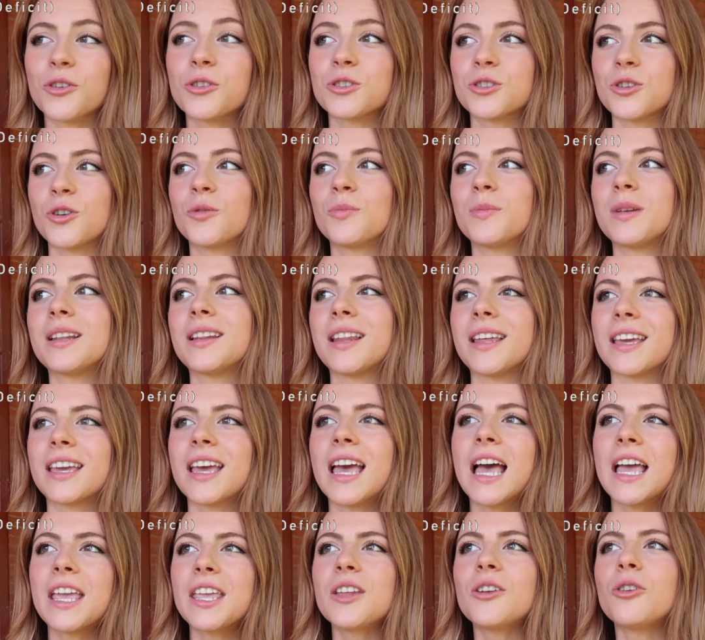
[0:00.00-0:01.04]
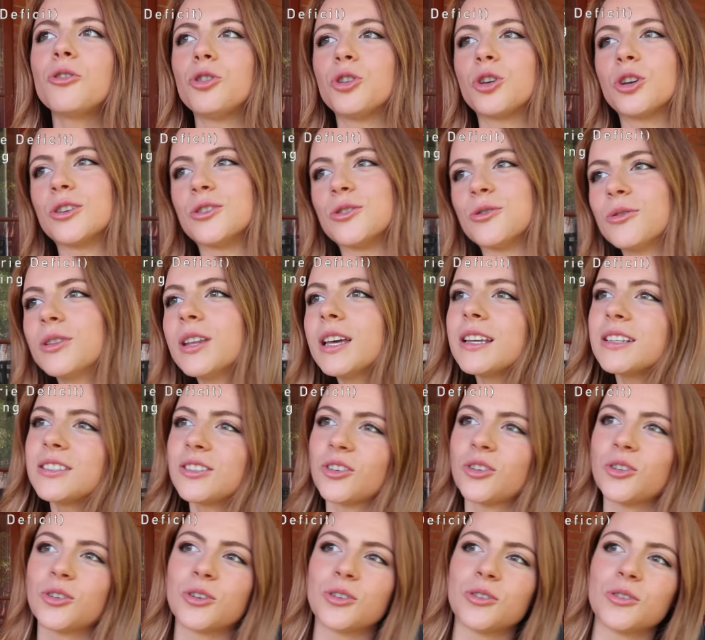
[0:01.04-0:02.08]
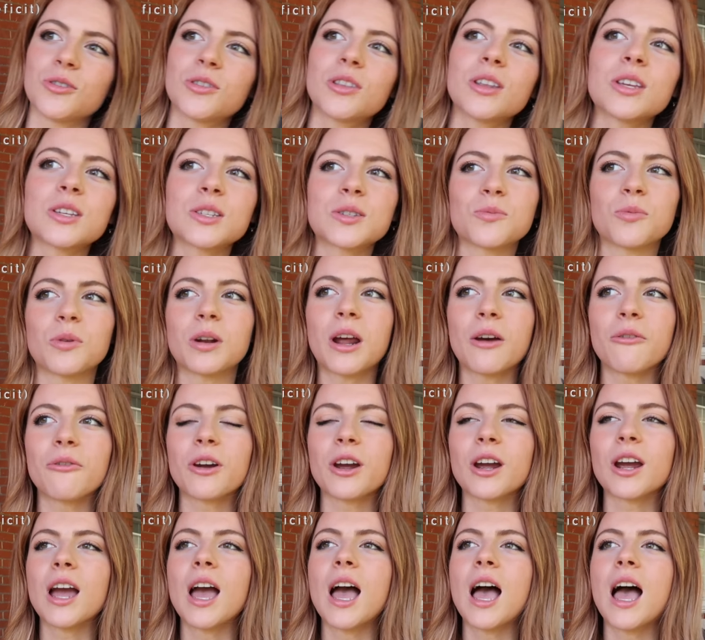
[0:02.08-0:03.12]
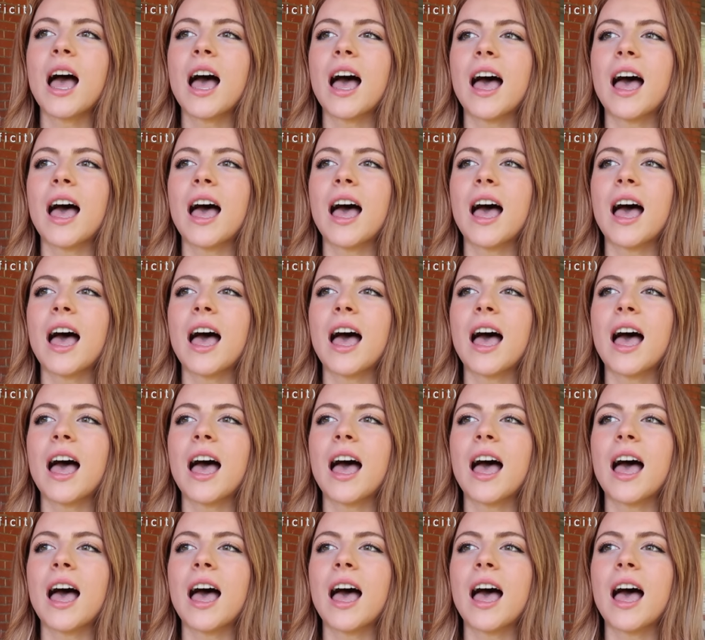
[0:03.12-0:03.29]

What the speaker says: showed me like, you know, you can do this and you can do this, whatever,